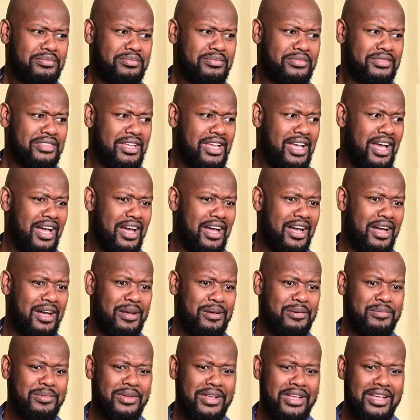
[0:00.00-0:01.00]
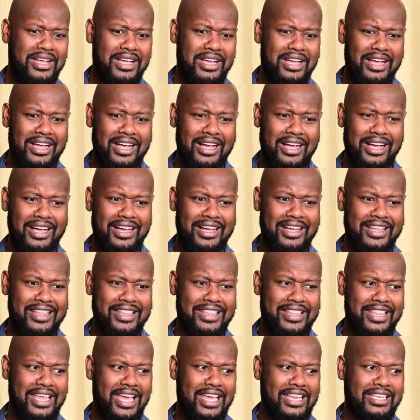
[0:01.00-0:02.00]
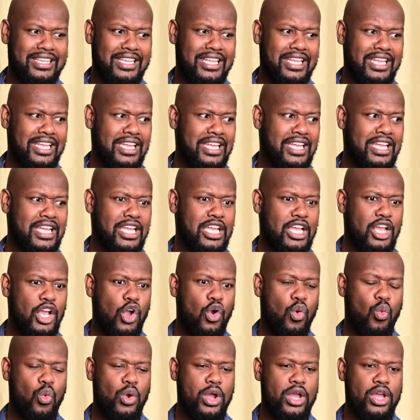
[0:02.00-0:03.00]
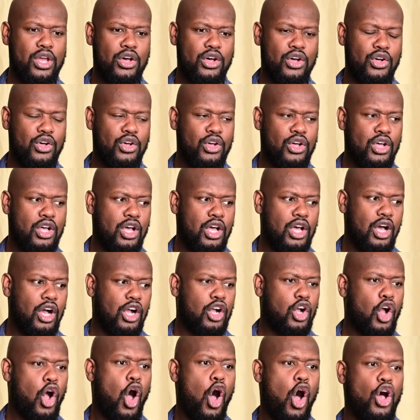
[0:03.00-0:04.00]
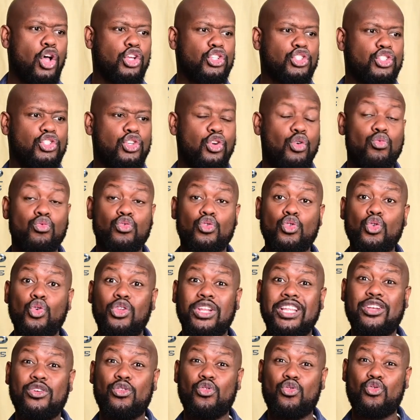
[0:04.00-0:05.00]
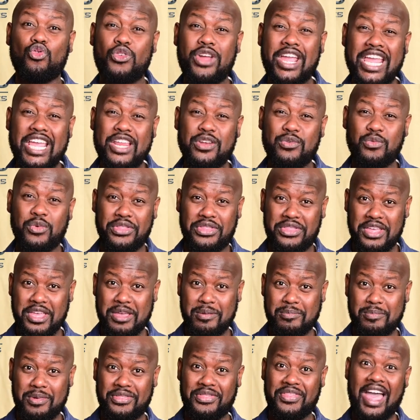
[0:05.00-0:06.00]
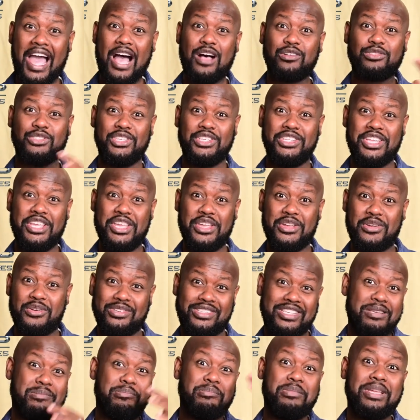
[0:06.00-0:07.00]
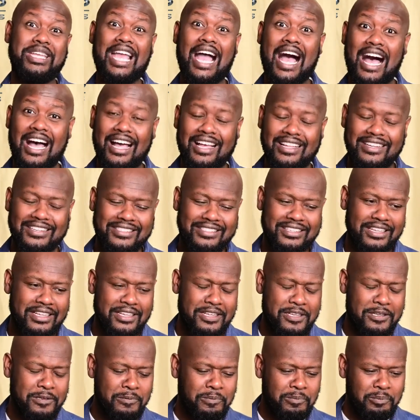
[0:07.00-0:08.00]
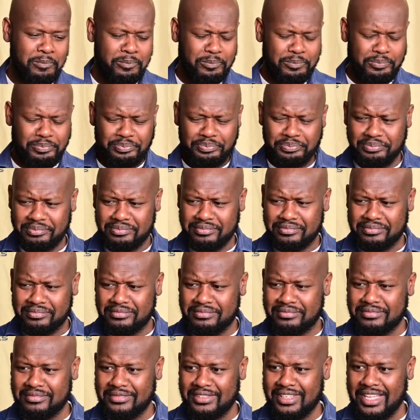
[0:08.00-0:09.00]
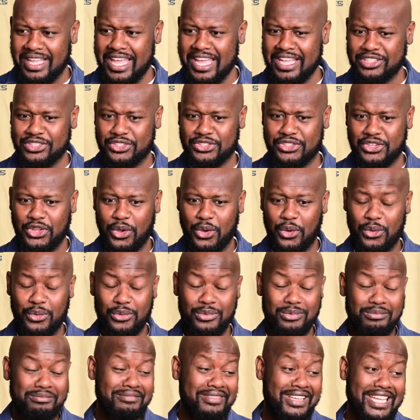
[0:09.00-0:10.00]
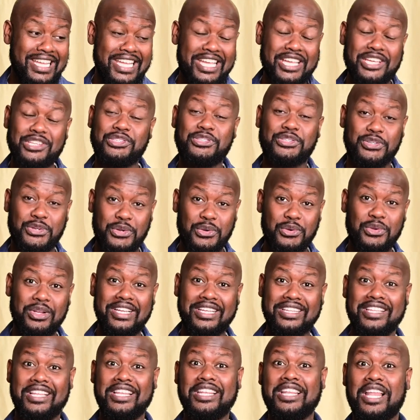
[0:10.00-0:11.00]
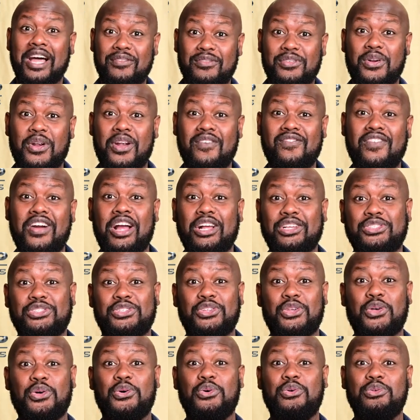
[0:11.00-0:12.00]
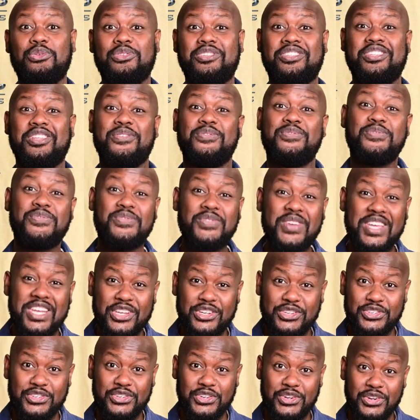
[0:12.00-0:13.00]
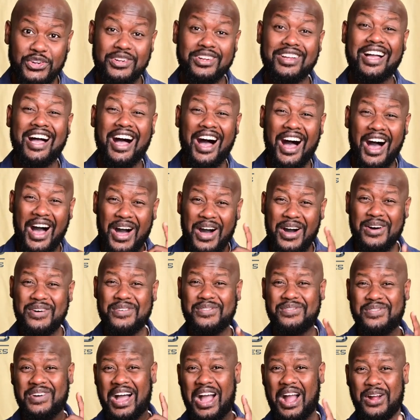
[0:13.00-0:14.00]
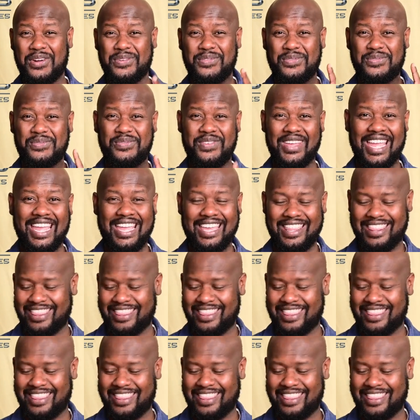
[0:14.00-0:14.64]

uh, uh, that he will cause to rule and reign with him a thousand years and beyond. And so he is truly the lover of our souls, the finisher of our faith.